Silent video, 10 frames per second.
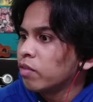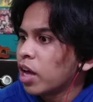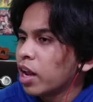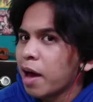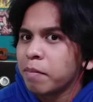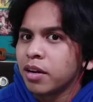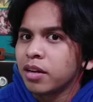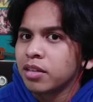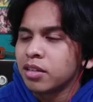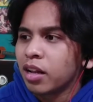if that happened
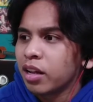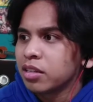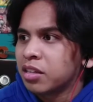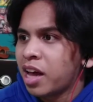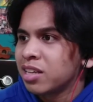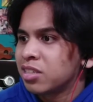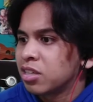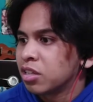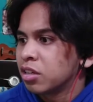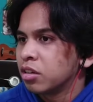in the last
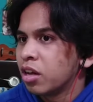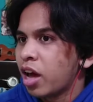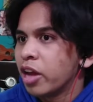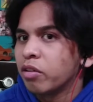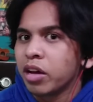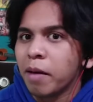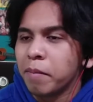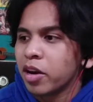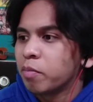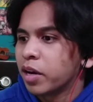season. I know he got
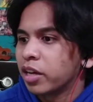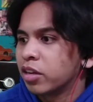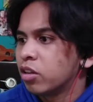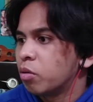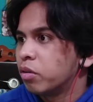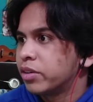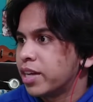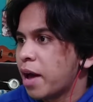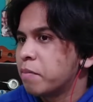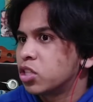better, but I didn't know
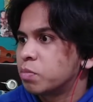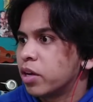that much